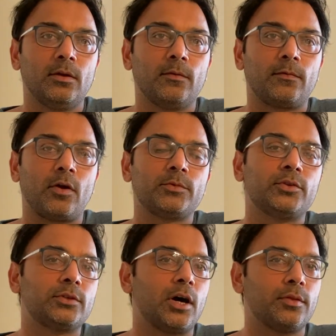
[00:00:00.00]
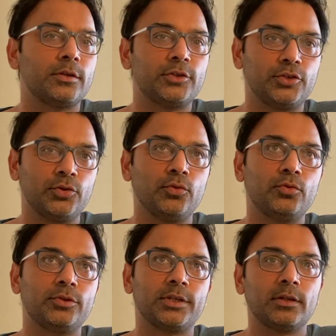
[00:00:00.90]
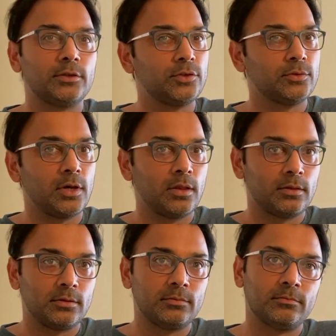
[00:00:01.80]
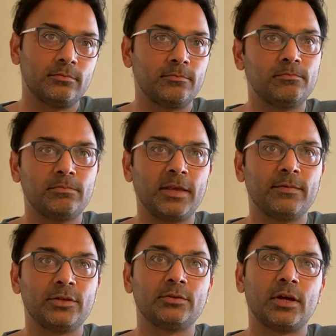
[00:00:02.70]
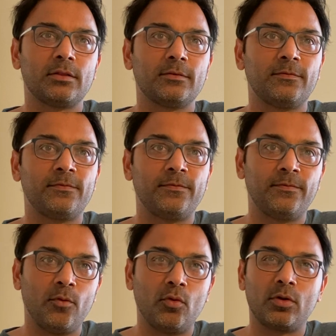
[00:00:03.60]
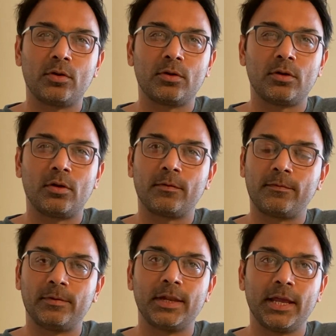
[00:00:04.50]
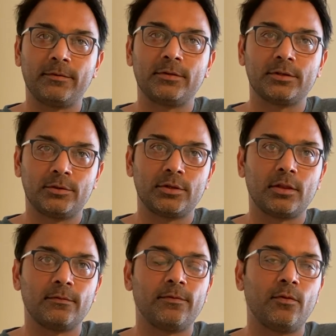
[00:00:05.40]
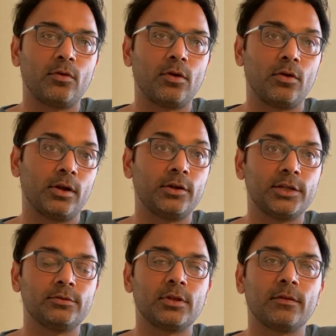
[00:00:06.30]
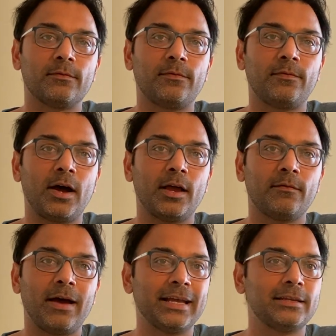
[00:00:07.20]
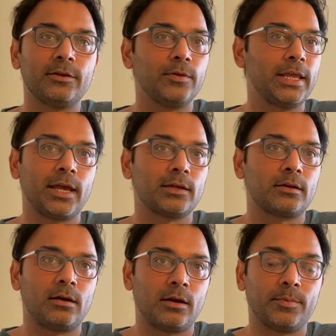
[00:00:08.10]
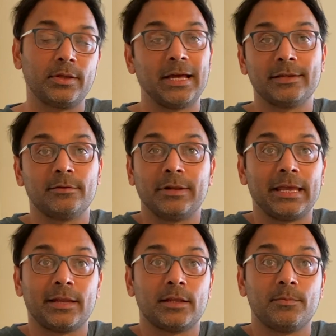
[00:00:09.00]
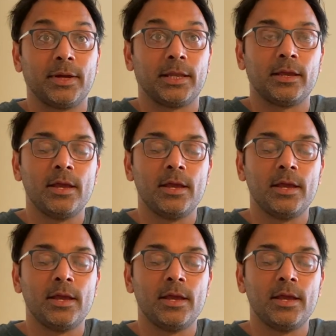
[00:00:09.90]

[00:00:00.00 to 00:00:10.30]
From 2002 till 2000, even 2004 or late 2004 or early 2005, I didn't really have a car because I didn't really have any money.